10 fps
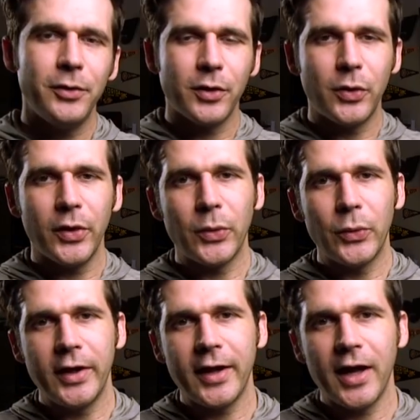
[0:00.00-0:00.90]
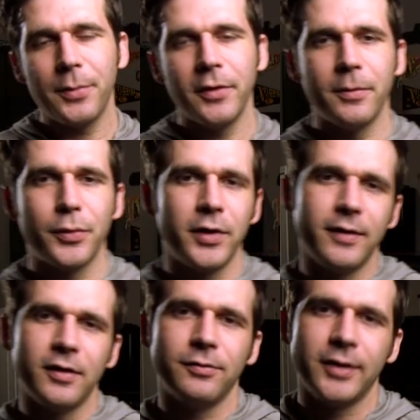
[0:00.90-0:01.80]
me do a quick recap of the
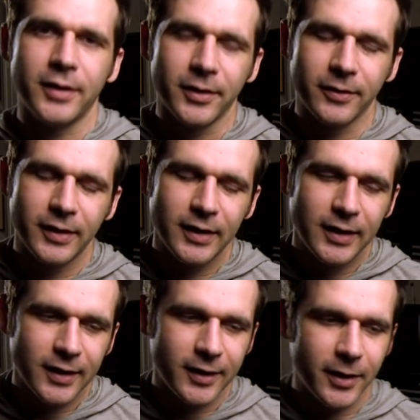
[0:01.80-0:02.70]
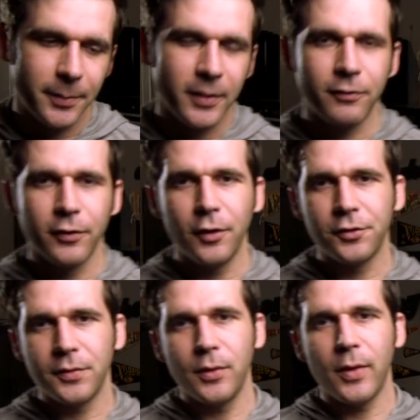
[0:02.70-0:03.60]
previous video. Um, for
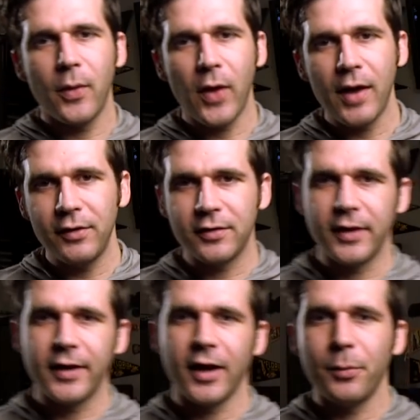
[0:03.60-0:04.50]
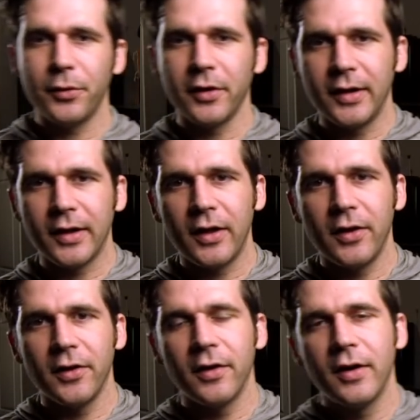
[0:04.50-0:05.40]
those of you who haven't seen it, I'll put a link
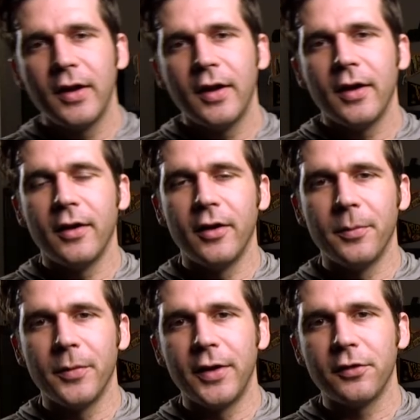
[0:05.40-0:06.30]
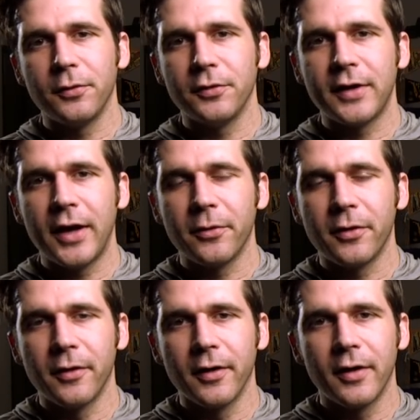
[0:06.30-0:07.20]
here um, in this little title
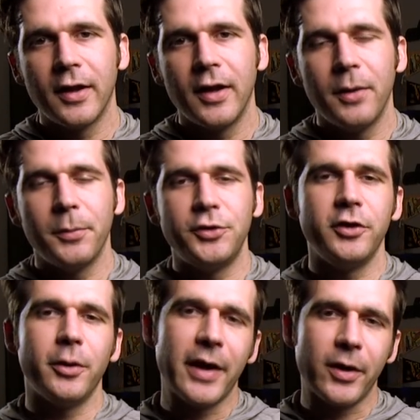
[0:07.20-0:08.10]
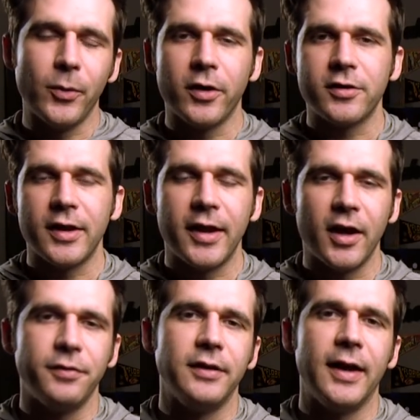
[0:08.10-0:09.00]
card, but you can go back and watch that
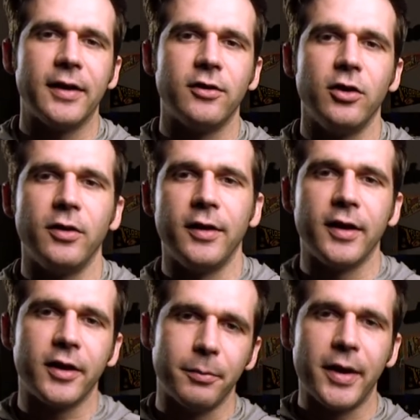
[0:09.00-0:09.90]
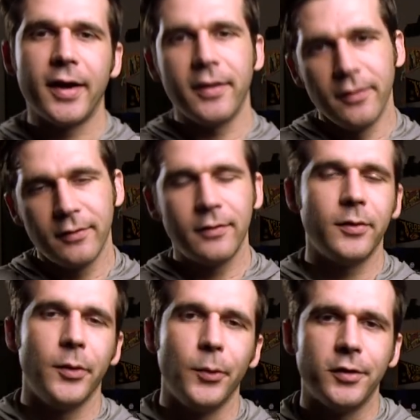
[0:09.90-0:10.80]
now if you'd like to, and then come back and,
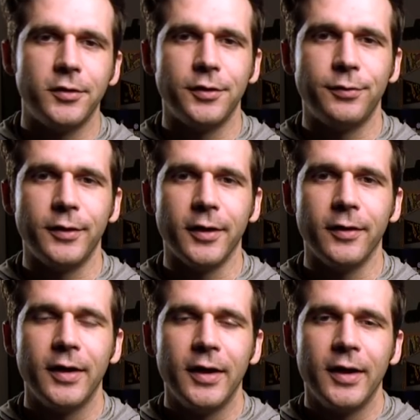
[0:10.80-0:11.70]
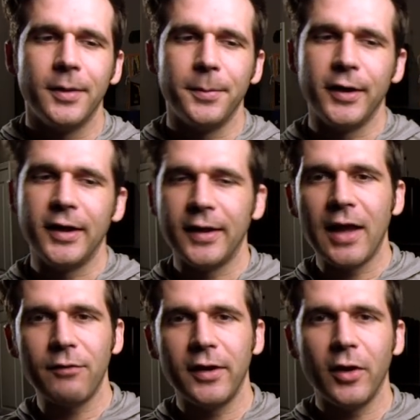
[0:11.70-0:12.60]
and watch this video. But in
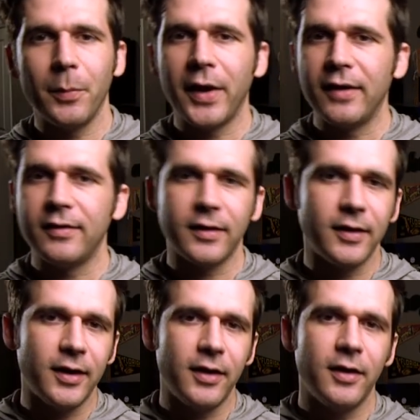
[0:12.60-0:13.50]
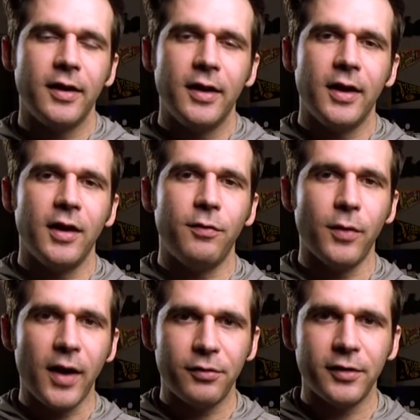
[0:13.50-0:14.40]
that video, basically, if
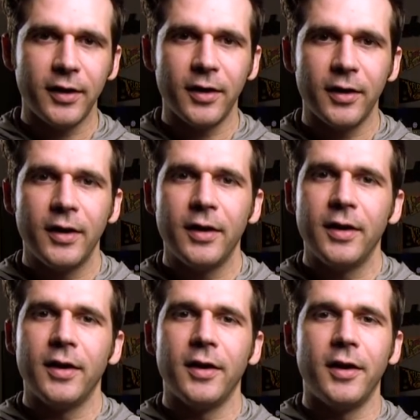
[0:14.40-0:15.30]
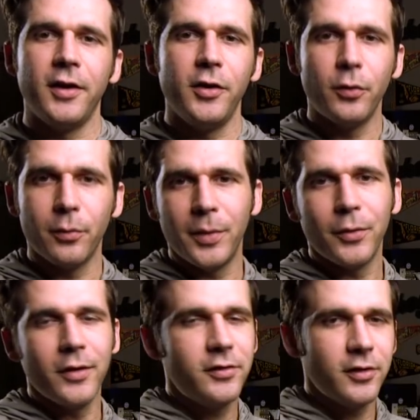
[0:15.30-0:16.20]
you have seen it, uh, you will
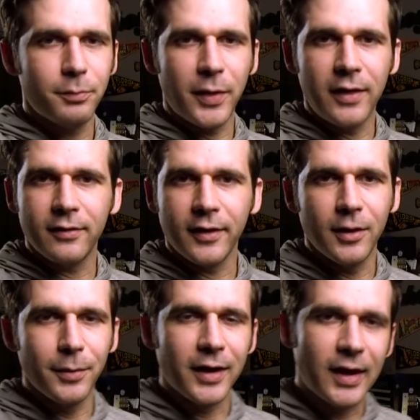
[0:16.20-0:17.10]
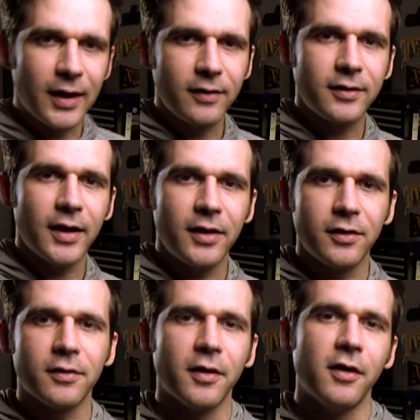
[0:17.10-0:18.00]
remember it's just basically the beginning
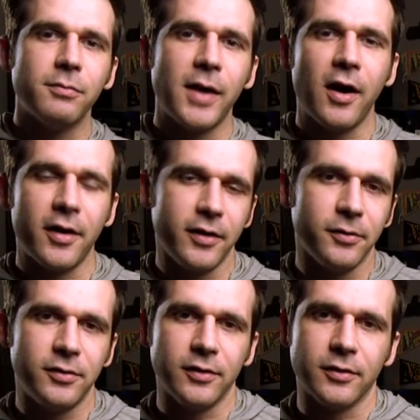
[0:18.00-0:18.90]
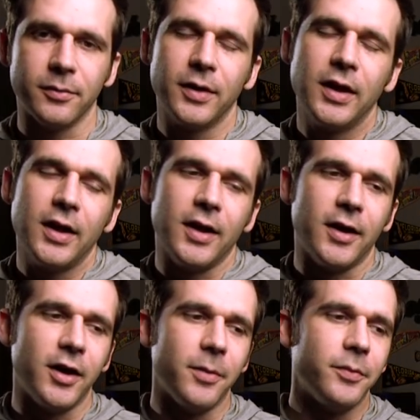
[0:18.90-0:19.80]
stages of my audio system.
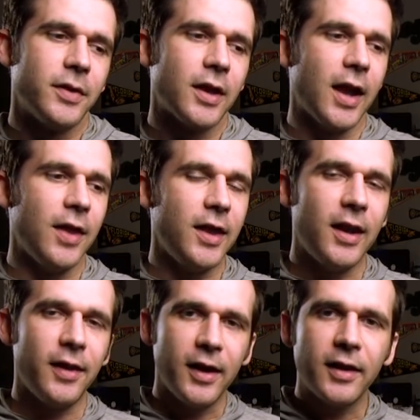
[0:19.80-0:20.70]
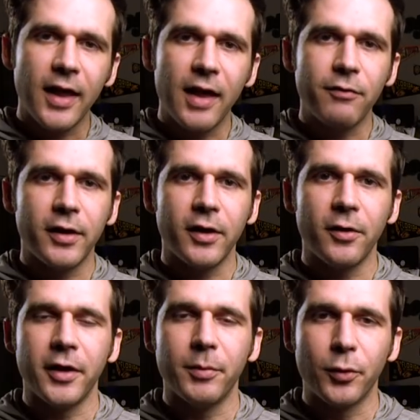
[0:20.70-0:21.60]
Um, and then in the end of that
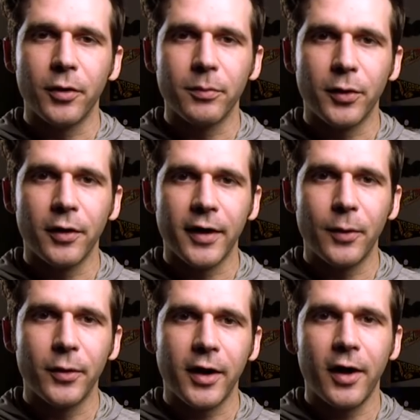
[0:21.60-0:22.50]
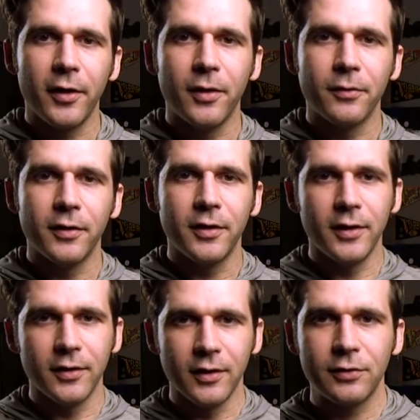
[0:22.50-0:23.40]
video, the important part that I want to carry over
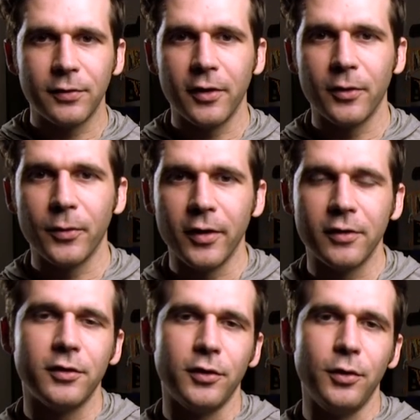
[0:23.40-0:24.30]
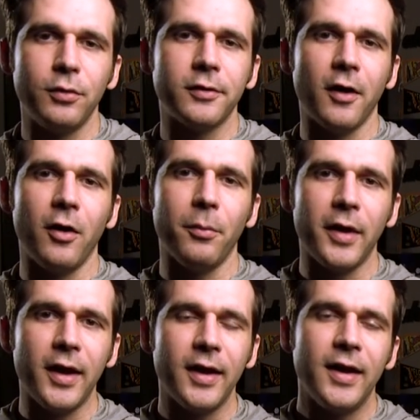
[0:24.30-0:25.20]
into this video was you saw
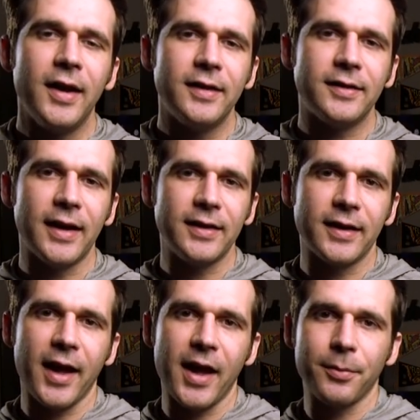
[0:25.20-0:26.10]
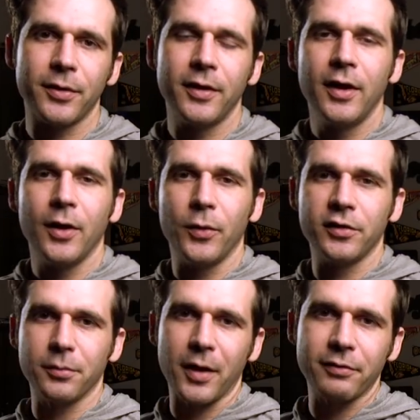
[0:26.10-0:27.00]
me take the cap with
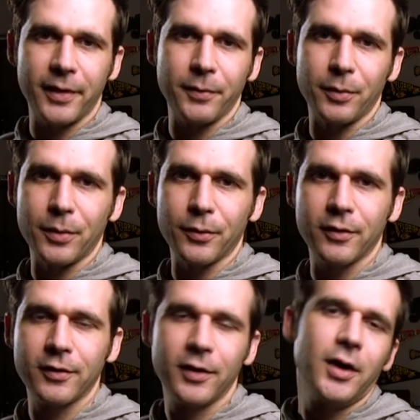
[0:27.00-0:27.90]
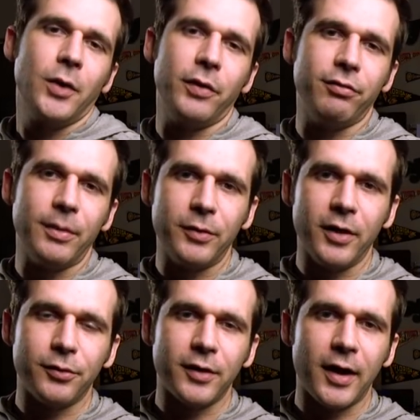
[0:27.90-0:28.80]
some of my family members. We flipped it
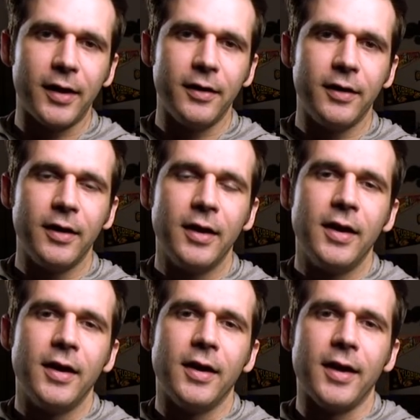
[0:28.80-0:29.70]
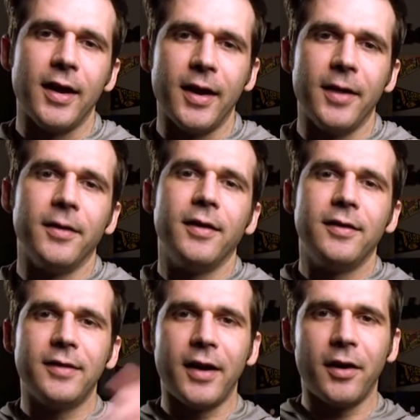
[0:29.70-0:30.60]
upside and
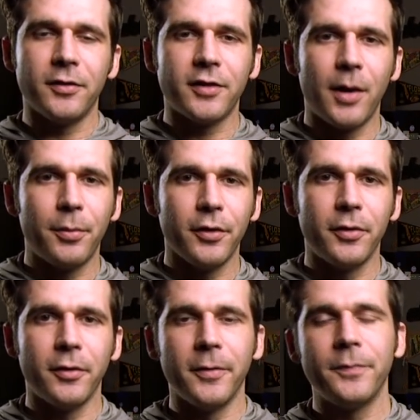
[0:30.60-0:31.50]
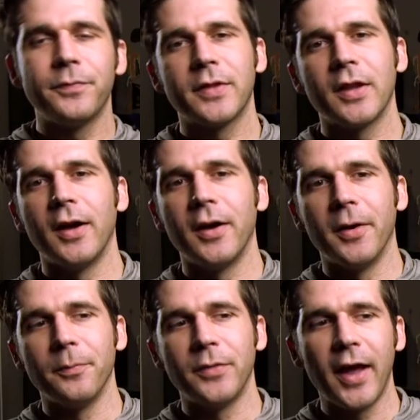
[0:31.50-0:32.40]
set it on top of the hull.
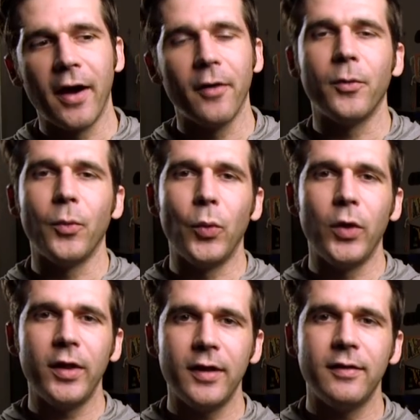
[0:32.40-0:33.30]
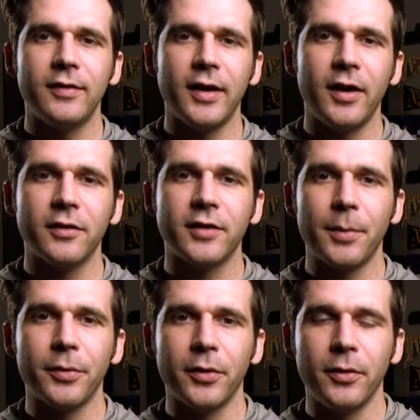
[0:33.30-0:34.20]
Um, now, with it sitting on
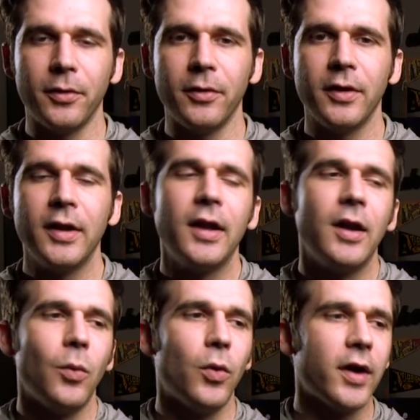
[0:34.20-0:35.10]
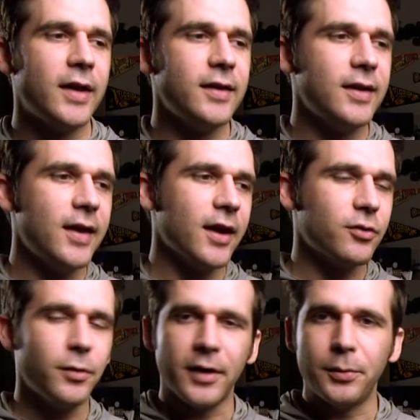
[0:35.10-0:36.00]
top of the hull, what I did
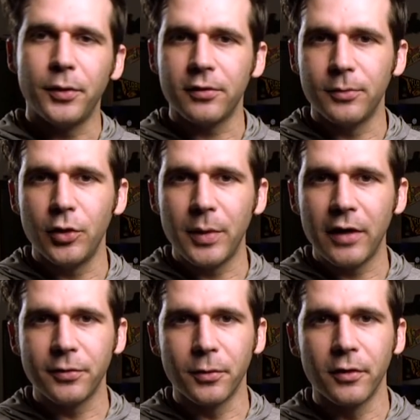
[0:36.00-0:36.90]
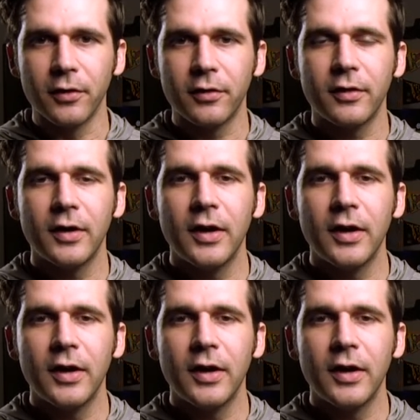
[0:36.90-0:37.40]
next was I put some two by fours